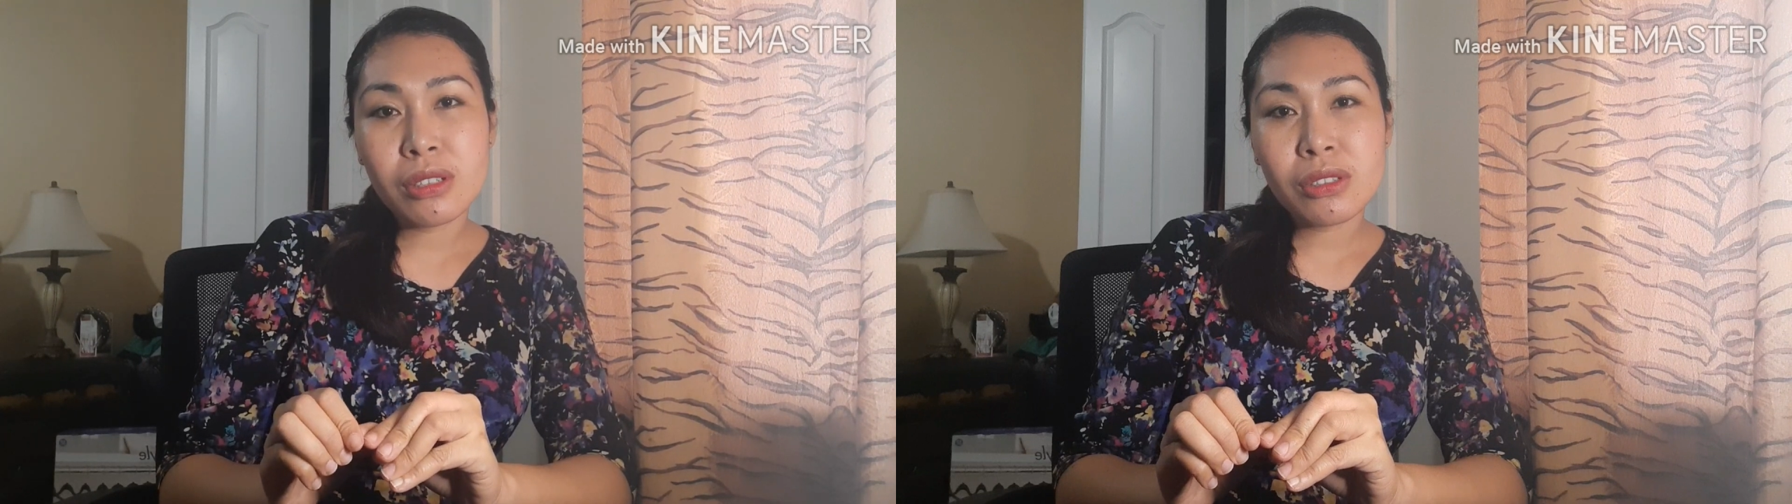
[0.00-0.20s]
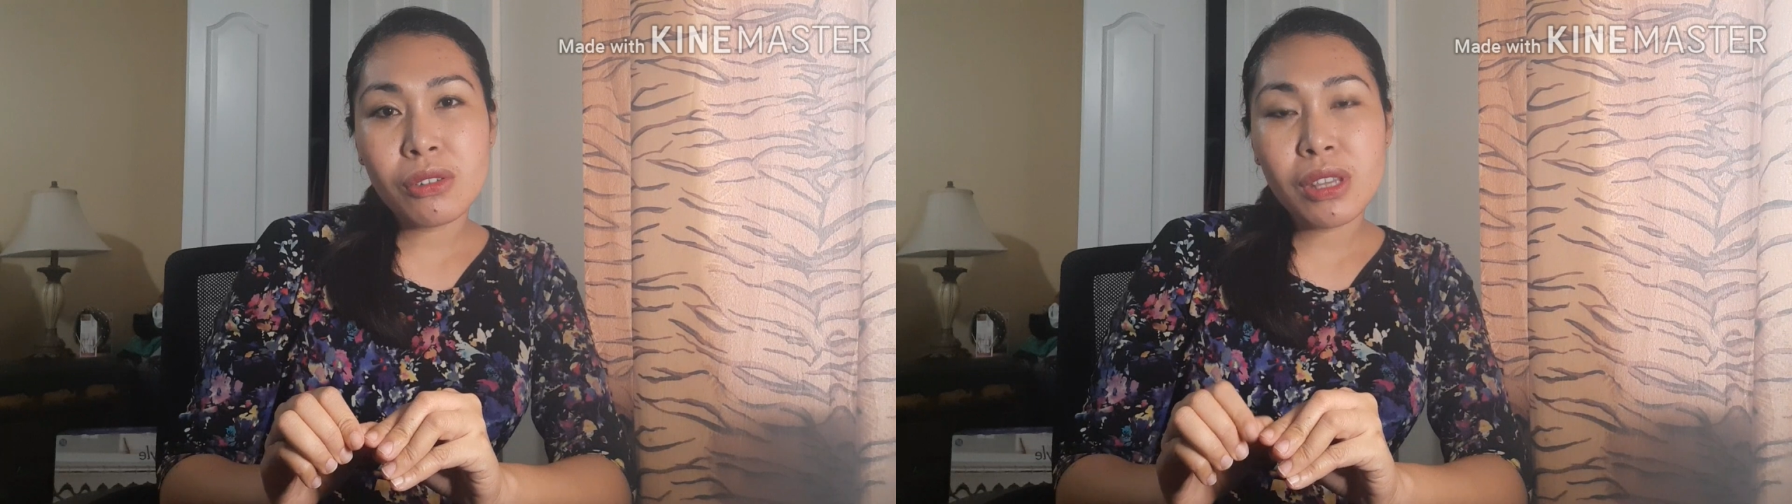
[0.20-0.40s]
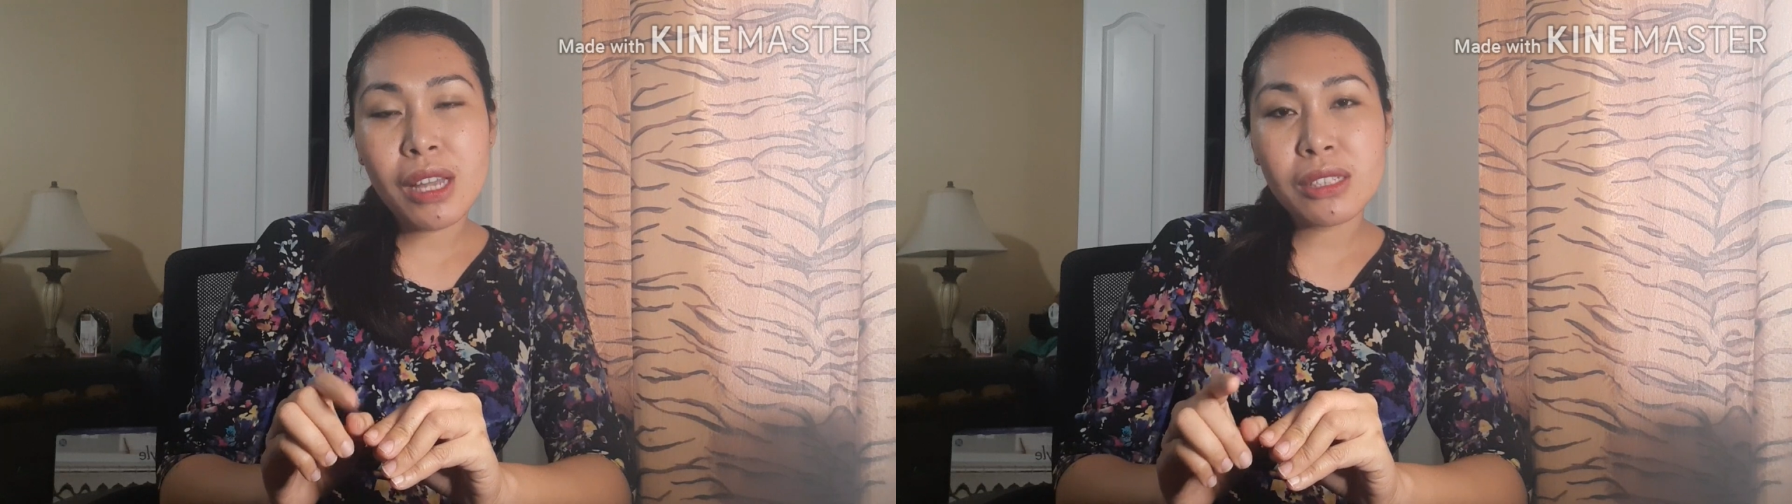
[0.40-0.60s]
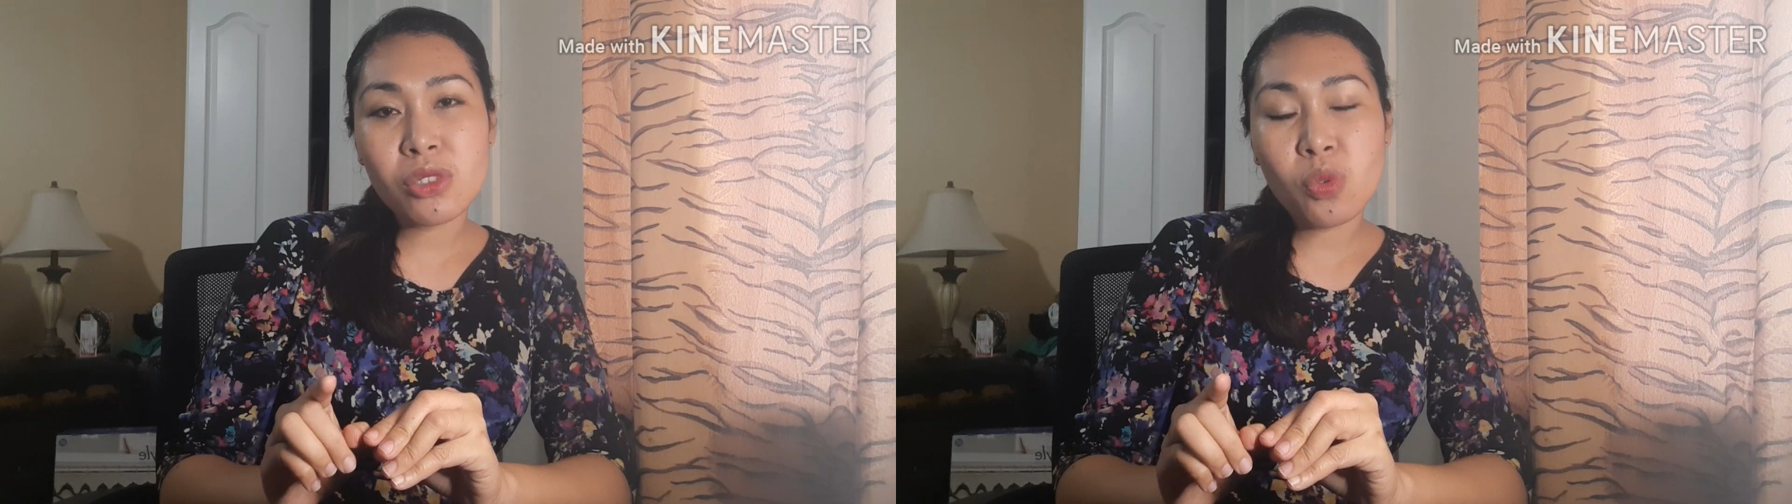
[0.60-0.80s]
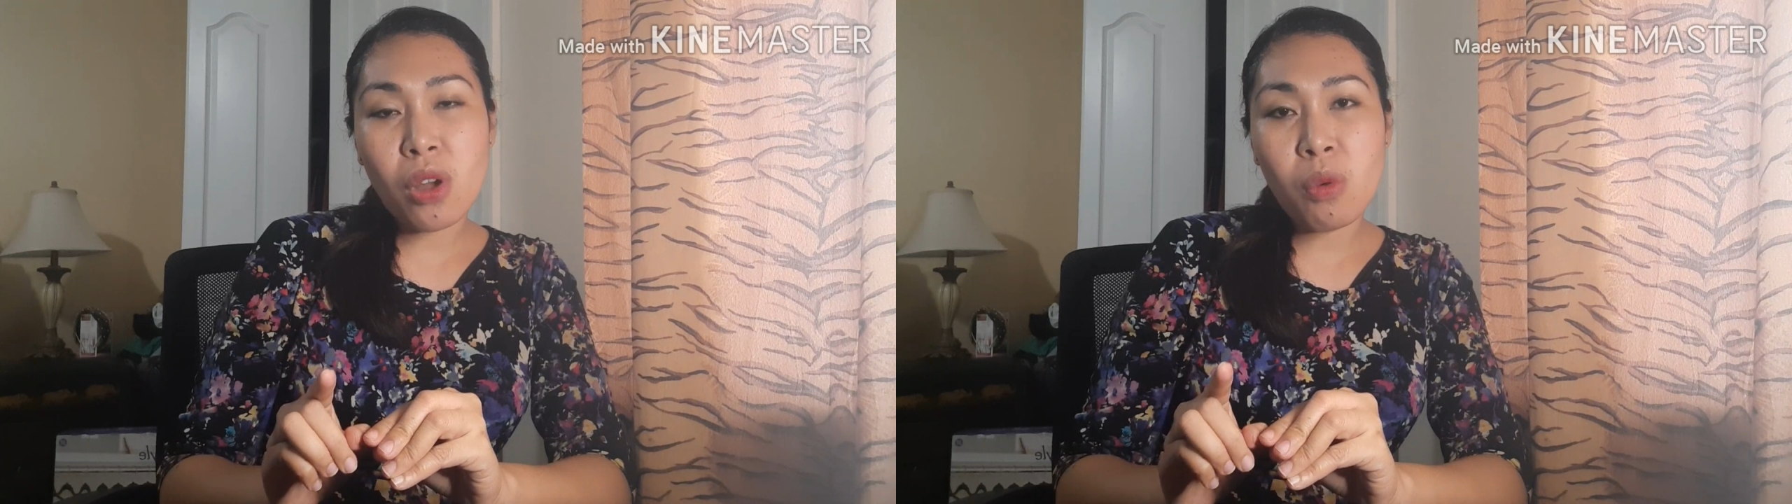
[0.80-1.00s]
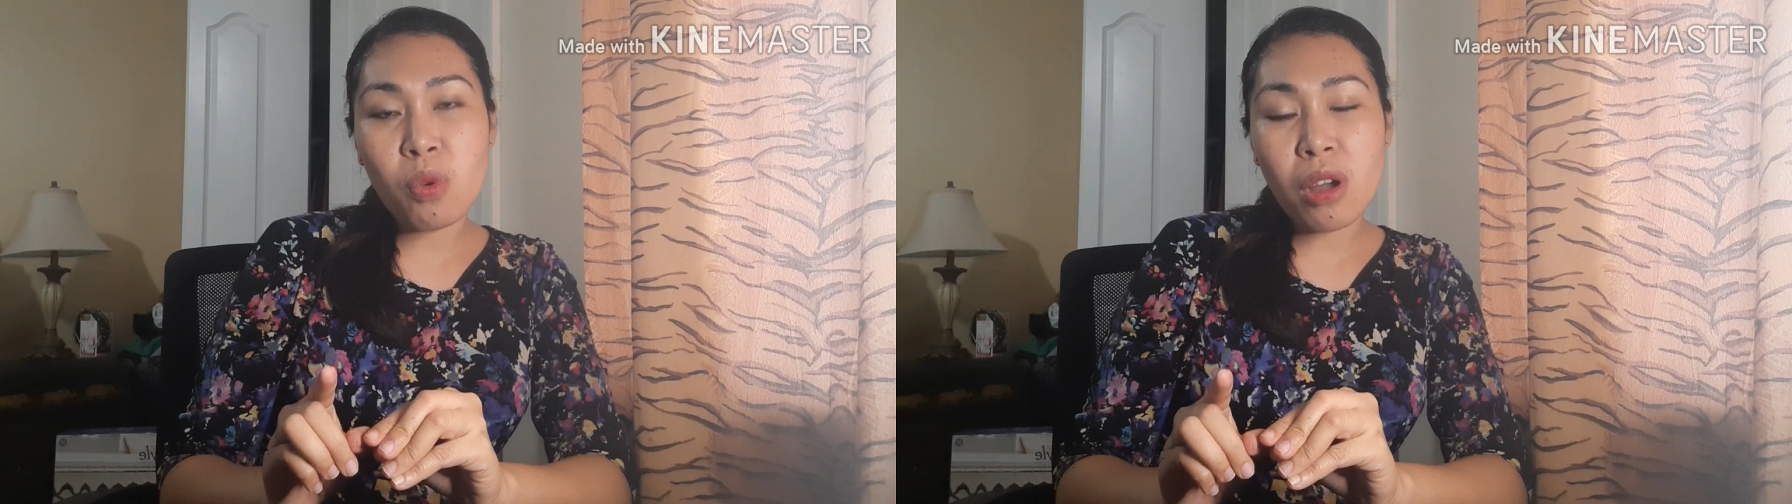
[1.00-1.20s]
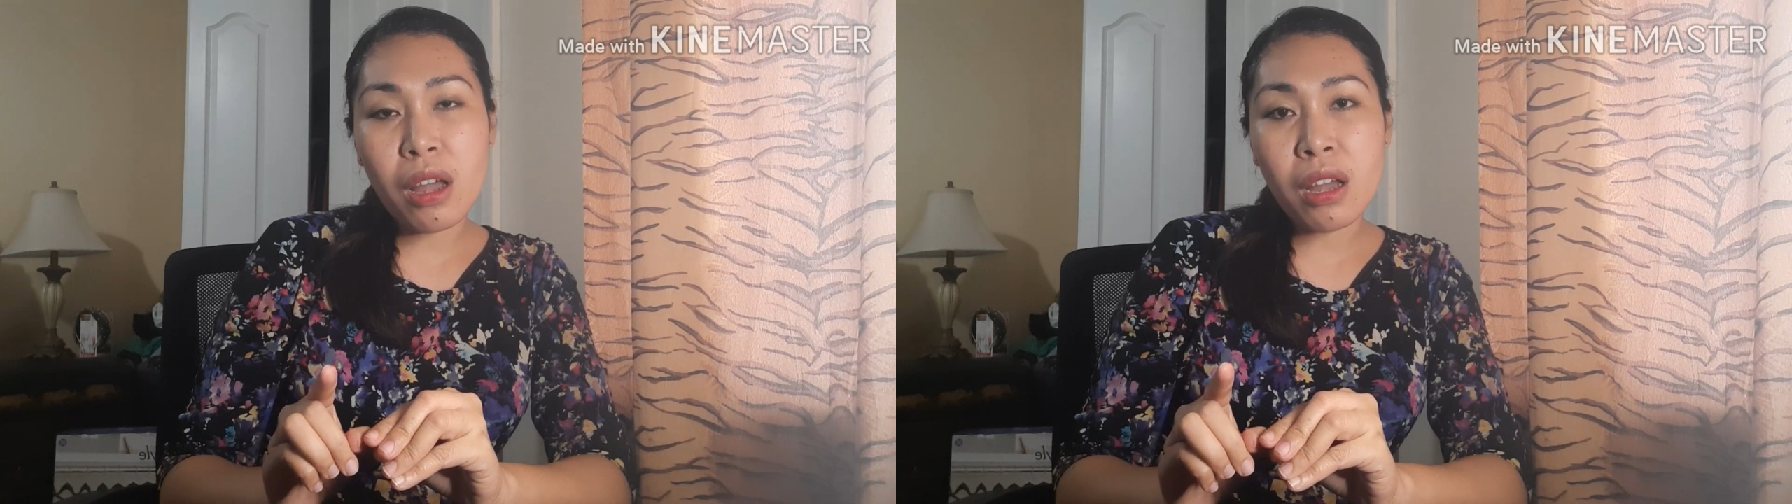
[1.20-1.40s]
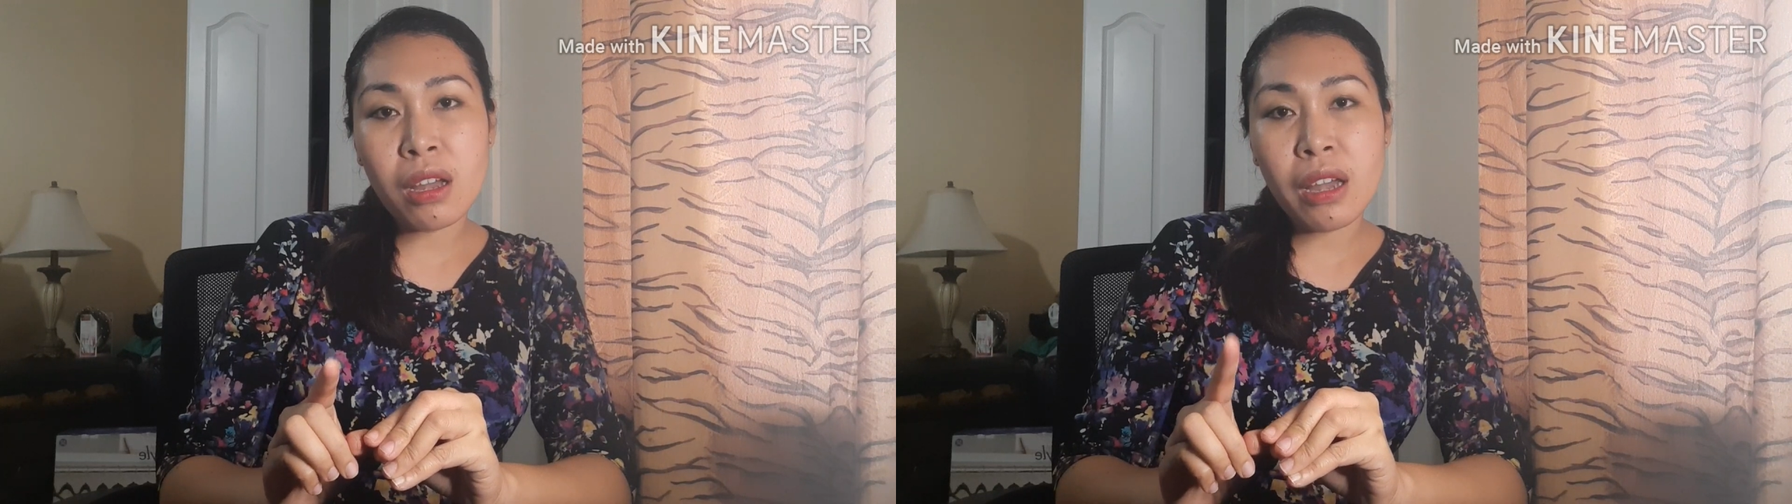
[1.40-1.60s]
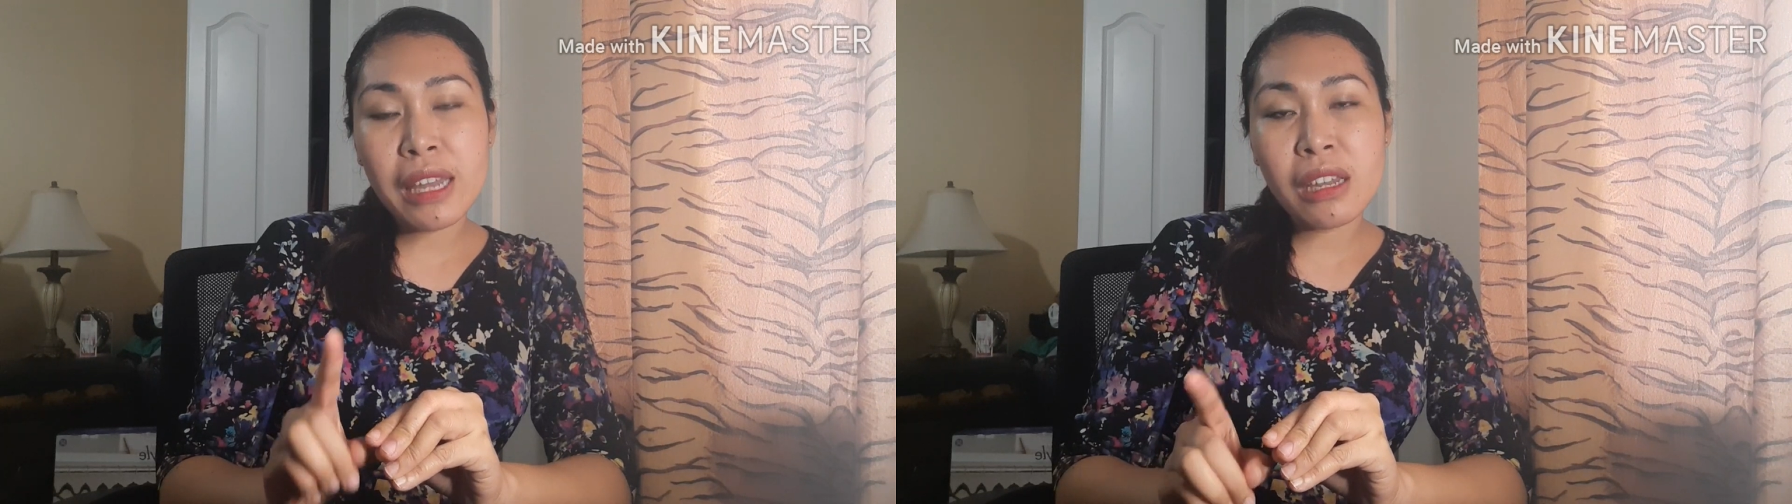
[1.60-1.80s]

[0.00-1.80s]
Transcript: So that's a